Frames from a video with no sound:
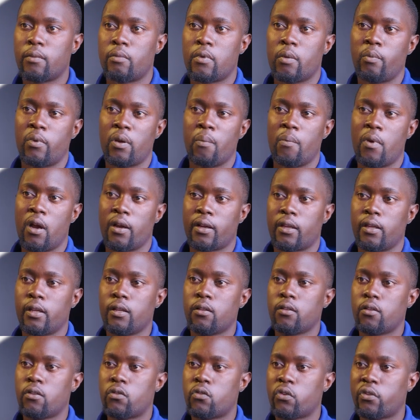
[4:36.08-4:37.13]
memory backing
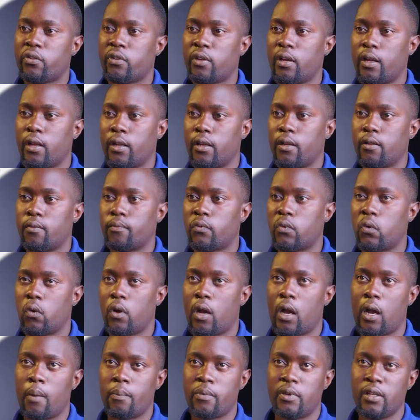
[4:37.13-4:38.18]
to shared to
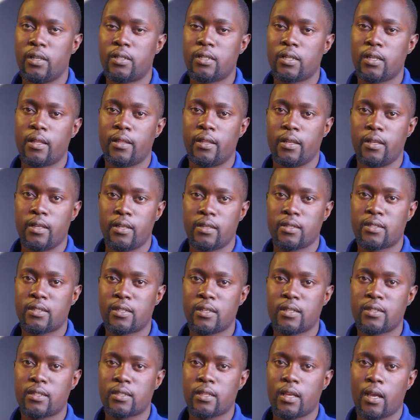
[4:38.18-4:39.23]
update the
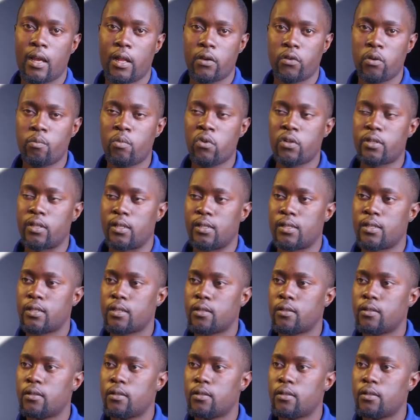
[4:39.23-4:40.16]
instance and reboot it.